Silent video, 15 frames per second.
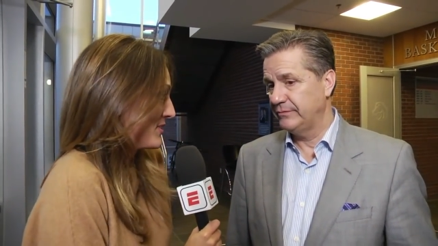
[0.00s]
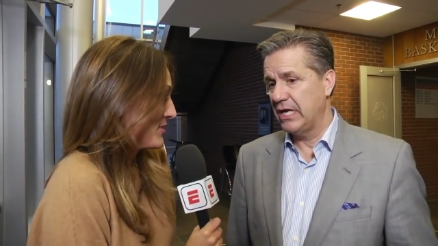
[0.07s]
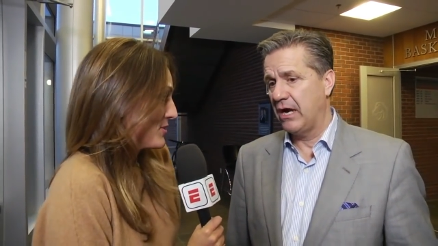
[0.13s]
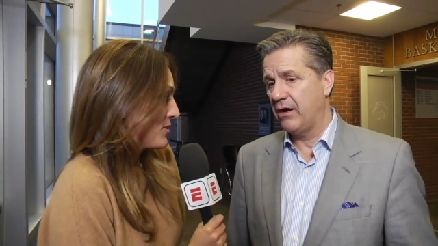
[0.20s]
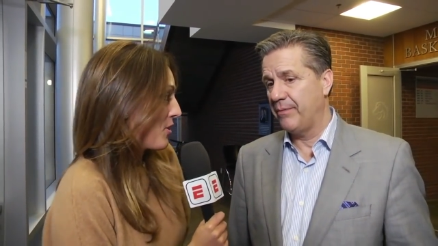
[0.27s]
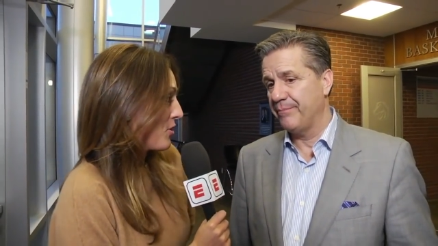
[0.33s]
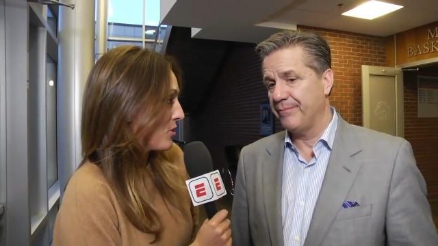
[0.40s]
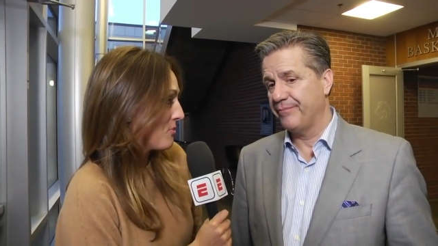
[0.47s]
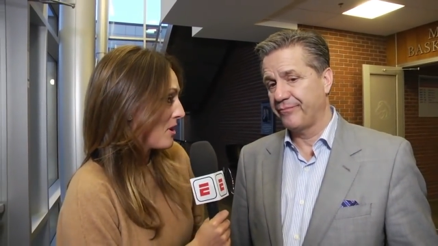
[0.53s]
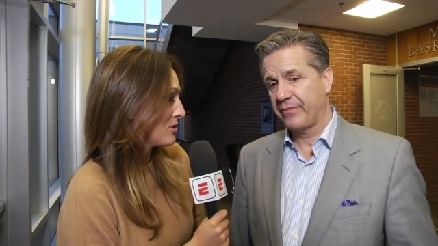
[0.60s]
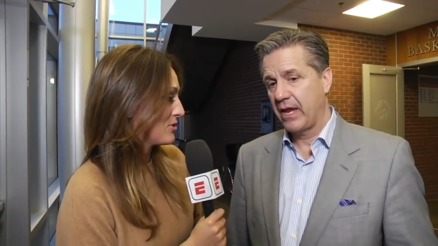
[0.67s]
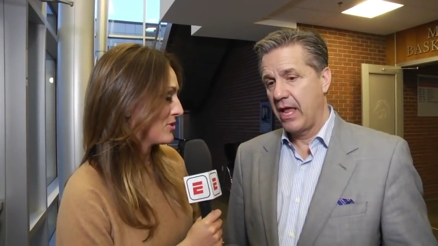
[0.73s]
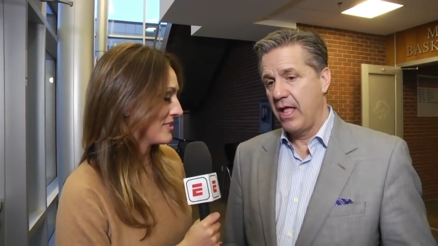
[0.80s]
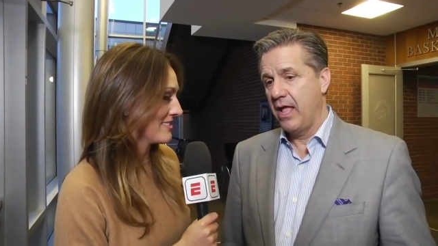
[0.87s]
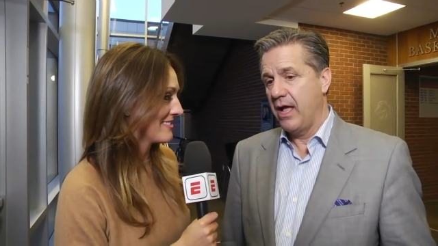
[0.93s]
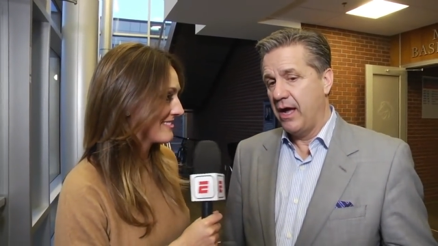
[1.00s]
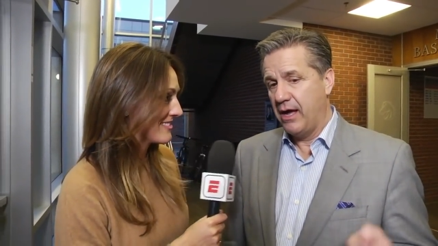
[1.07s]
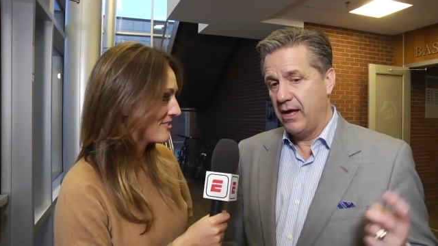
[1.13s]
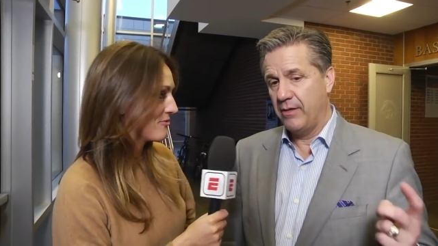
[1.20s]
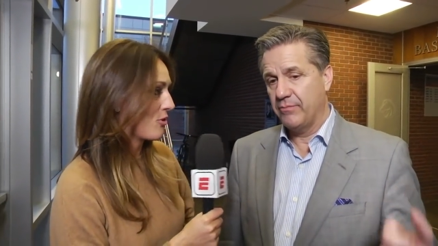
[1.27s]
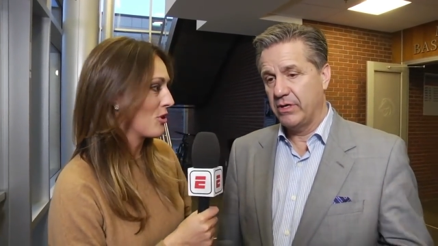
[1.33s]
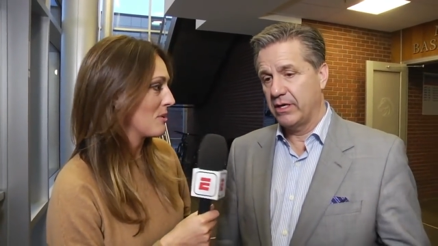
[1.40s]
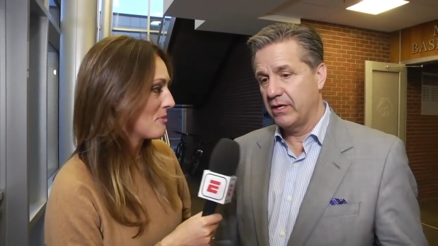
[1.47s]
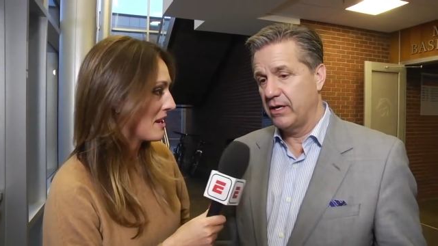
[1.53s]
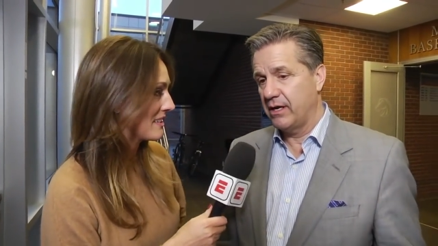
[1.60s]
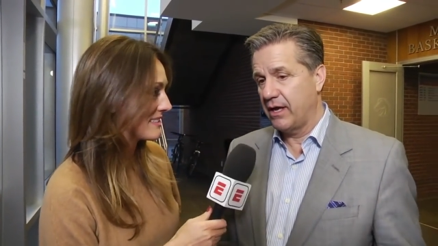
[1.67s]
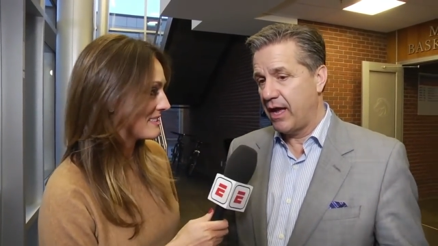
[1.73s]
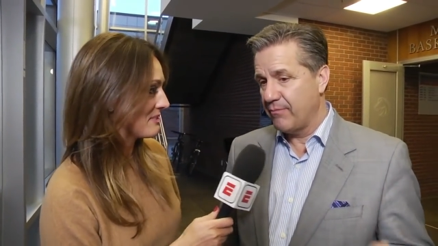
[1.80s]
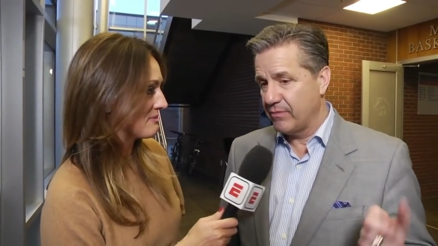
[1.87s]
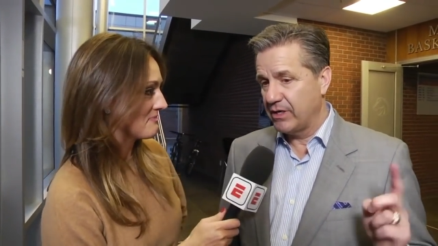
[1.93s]
Speaker 1: garner much in 40
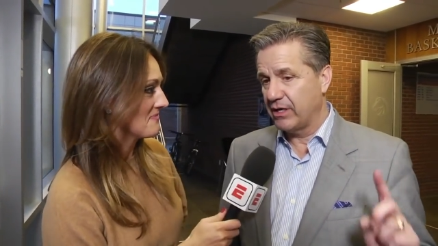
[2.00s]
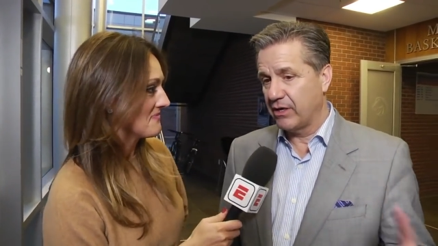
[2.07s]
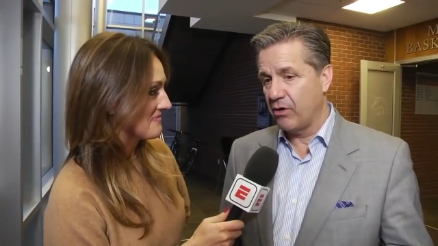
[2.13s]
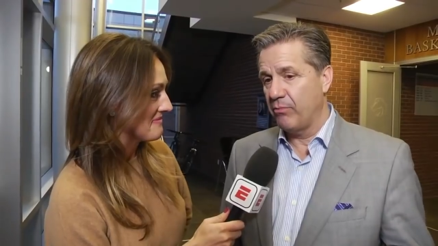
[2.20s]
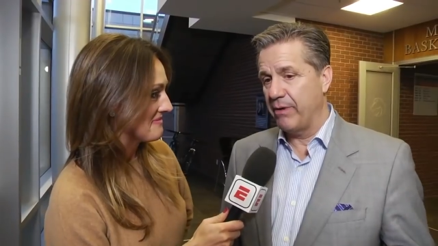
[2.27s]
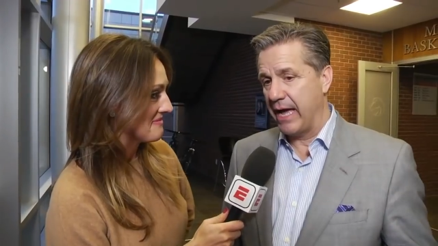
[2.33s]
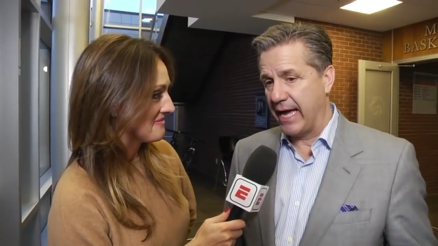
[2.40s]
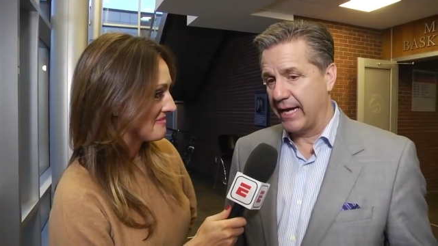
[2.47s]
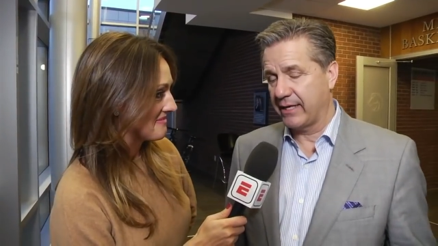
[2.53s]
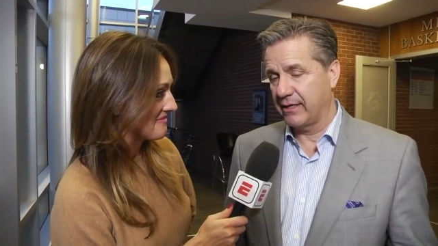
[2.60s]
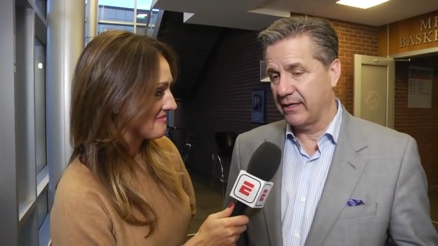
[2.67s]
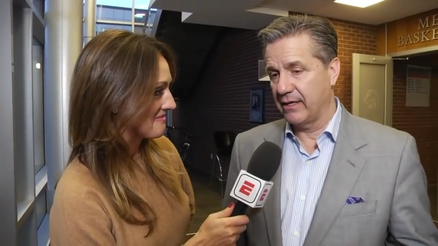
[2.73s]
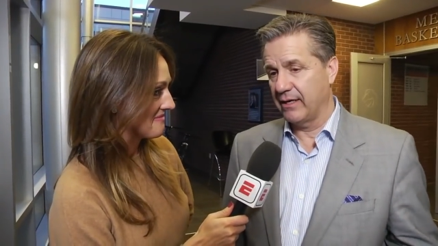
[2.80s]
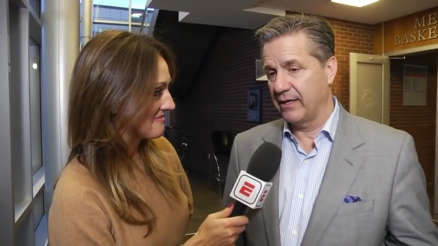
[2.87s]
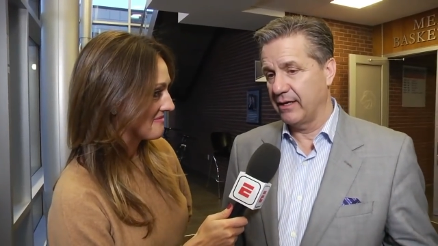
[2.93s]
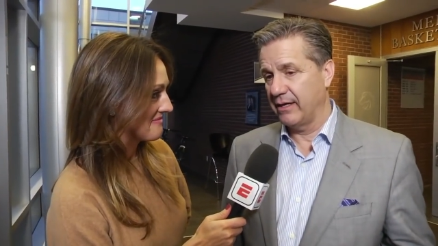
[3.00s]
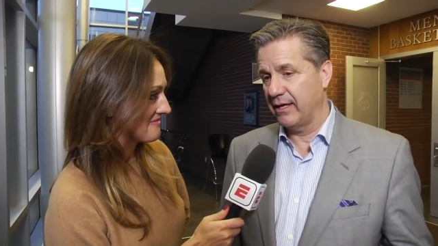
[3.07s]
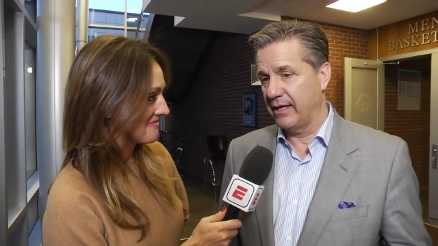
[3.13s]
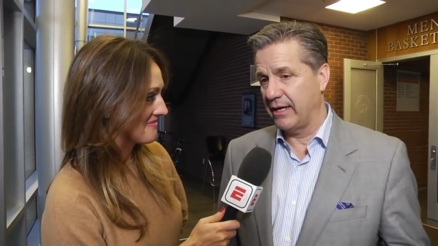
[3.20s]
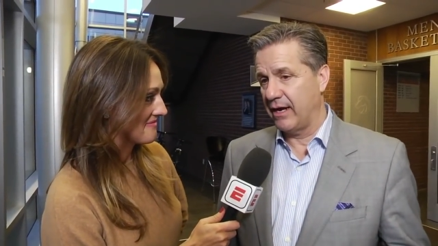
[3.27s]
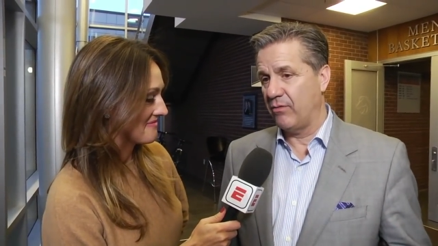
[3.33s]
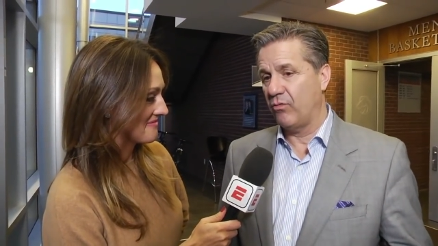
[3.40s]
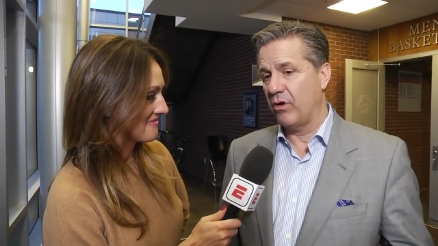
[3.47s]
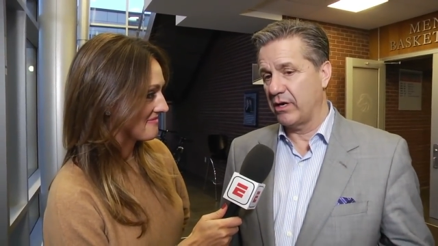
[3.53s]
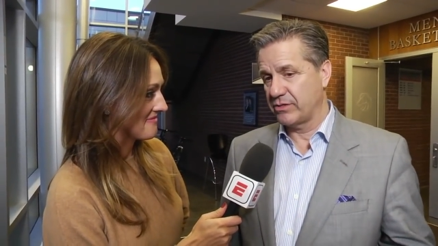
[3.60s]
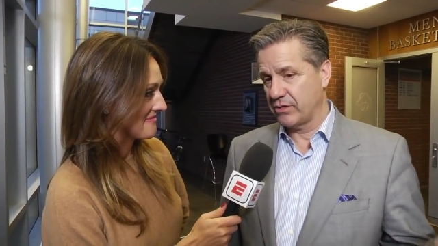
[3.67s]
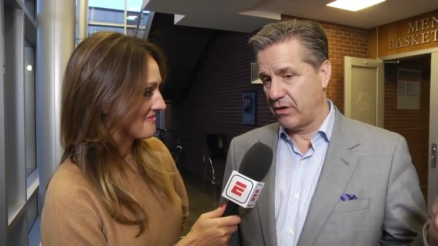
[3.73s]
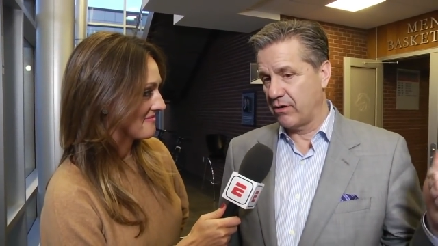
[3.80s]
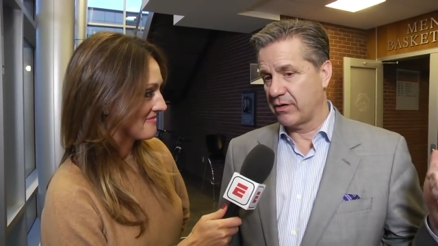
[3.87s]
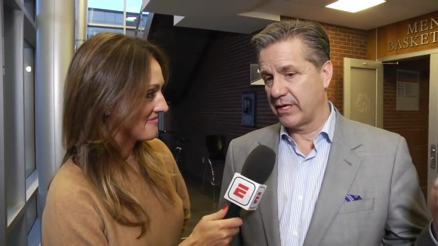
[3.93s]
minutes? I'm going to go back, and I'll
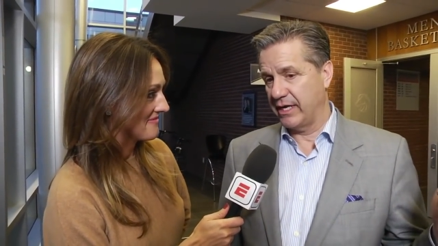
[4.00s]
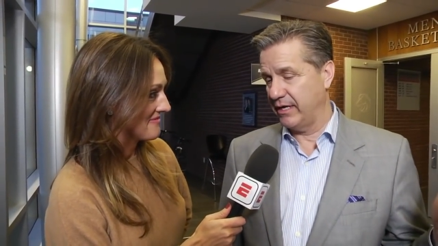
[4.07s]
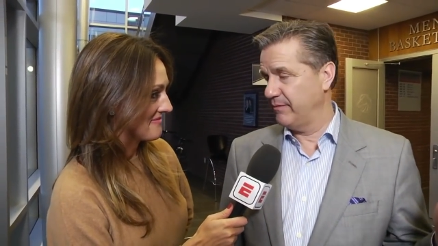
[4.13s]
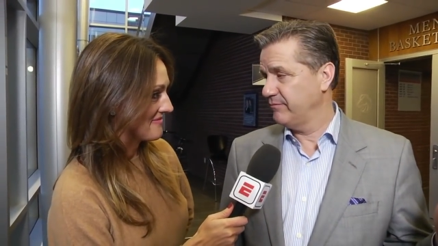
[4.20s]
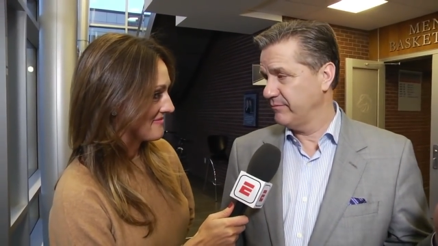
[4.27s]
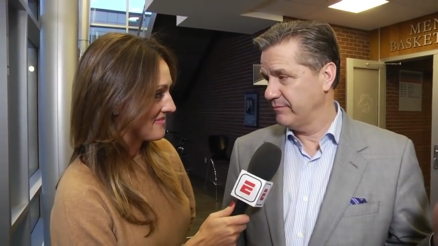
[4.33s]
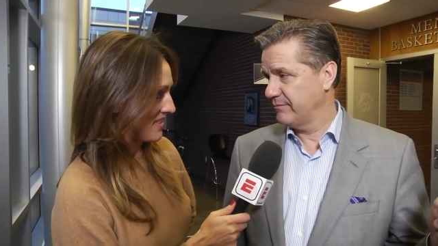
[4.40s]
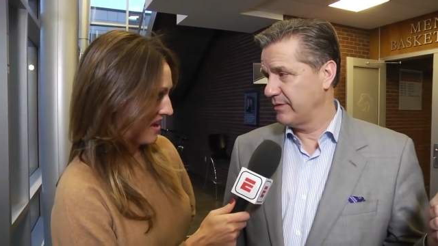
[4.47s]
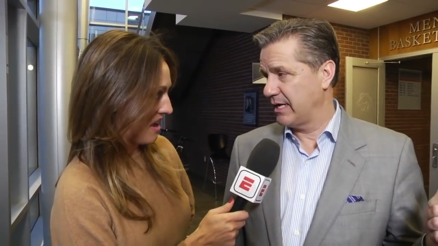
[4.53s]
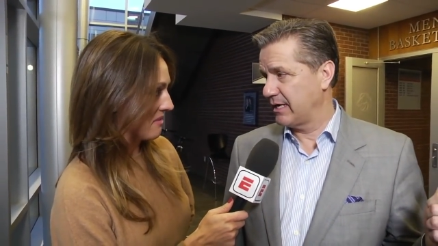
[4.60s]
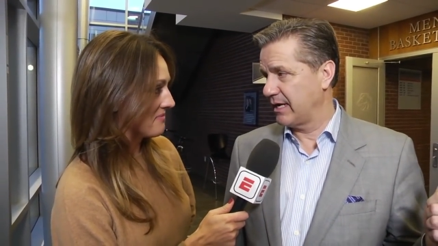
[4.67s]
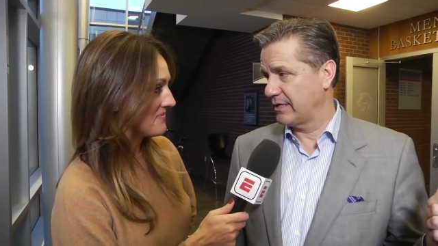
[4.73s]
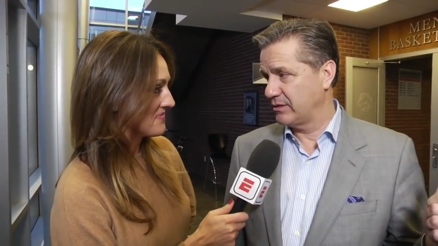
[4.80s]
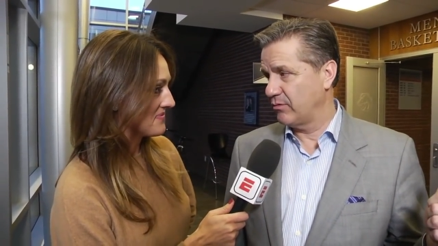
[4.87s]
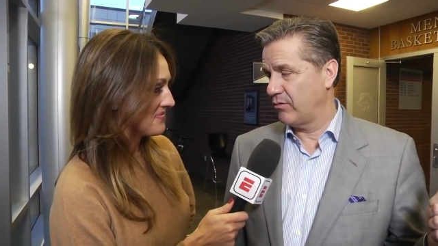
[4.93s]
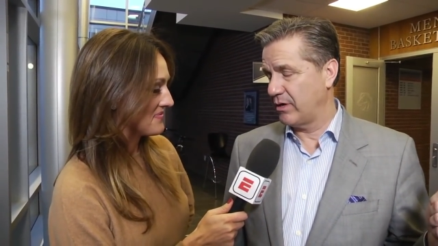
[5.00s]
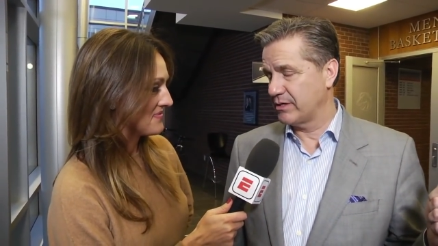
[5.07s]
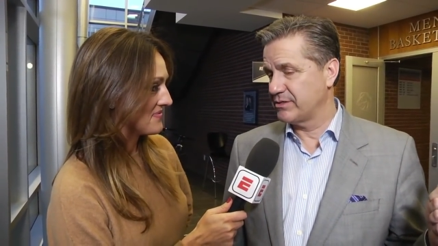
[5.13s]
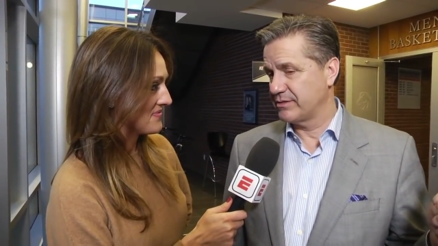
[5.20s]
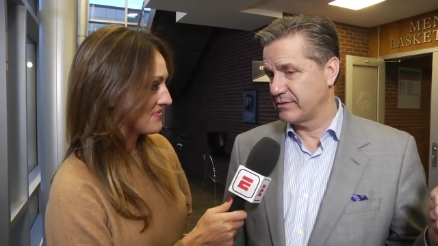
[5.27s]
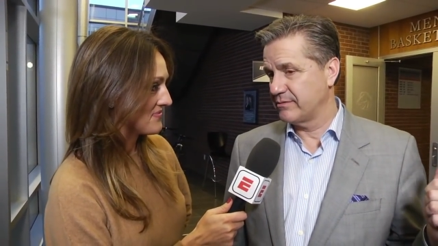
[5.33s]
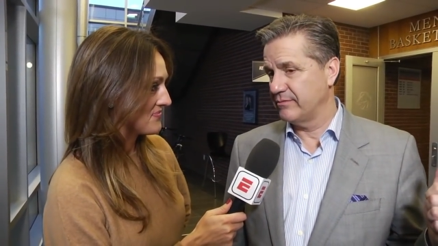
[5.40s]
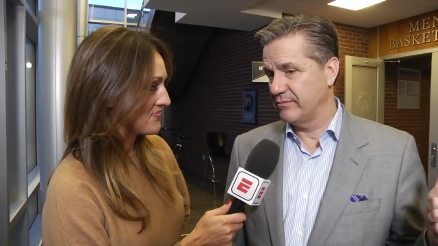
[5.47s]
watch our game. Okay. I like to watch